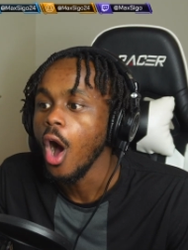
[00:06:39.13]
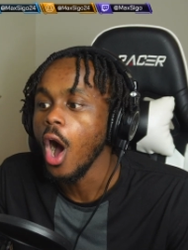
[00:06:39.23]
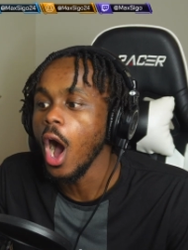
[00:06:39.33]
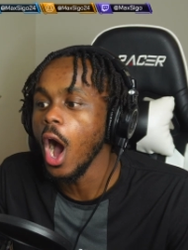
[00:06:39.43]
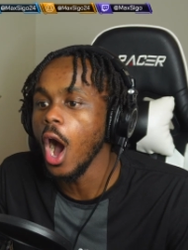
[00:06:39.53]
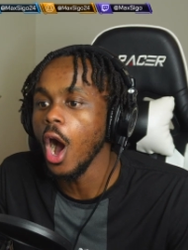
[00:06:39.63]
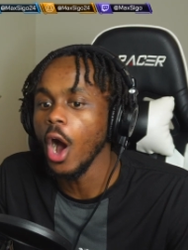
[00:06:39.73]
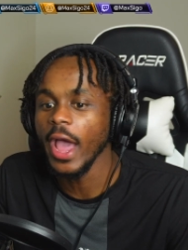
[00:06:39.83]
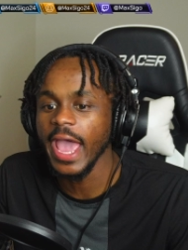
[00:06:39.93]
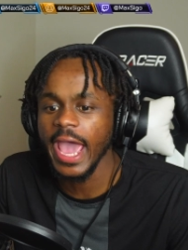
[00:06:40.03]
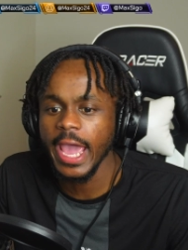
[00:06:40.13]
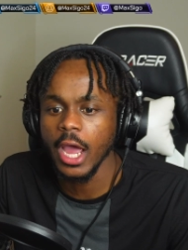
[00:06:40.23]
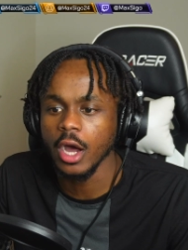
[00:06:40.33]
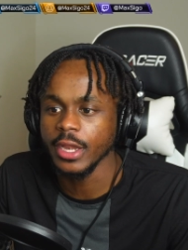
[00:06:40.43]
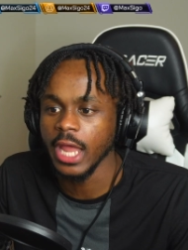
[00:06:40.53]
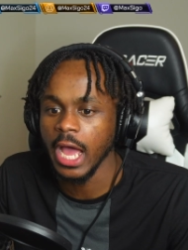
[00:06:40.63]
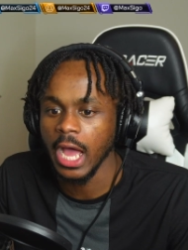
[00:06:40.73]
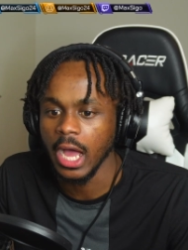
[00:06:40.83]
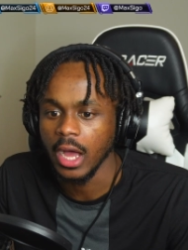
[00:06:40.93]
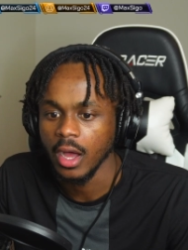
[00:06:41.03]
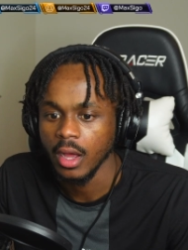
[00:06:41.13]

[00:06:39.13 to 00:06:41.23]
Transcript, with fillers: Oh hell nah,